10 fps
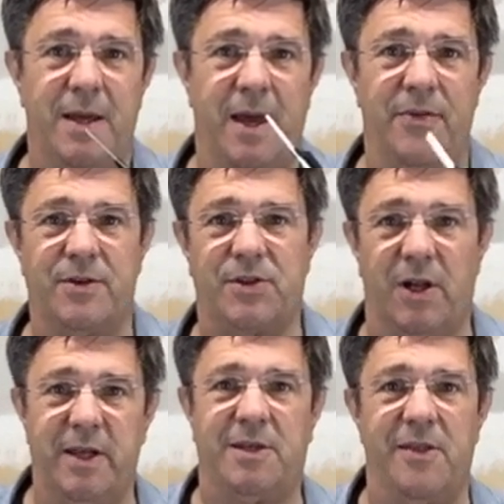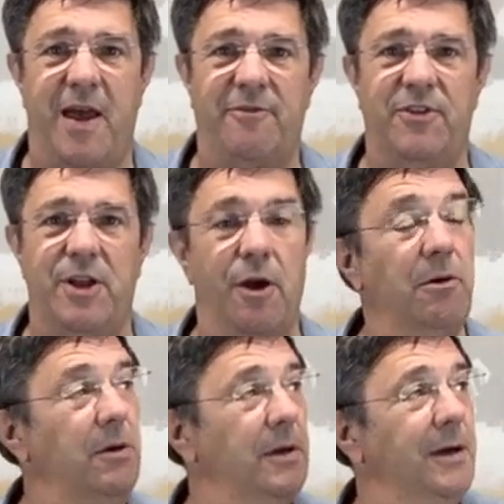And there's a link to that
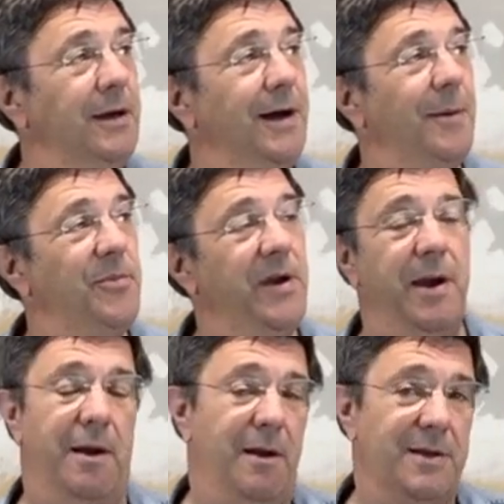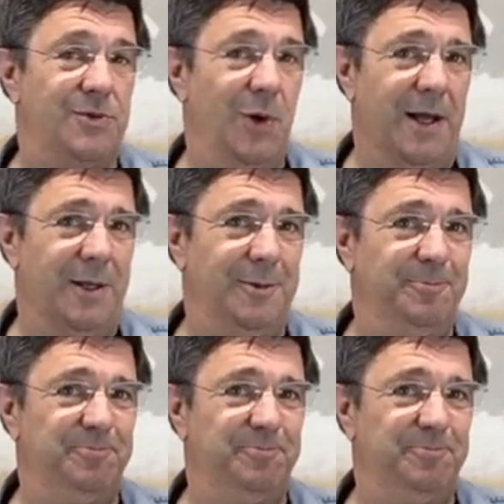video up there as well.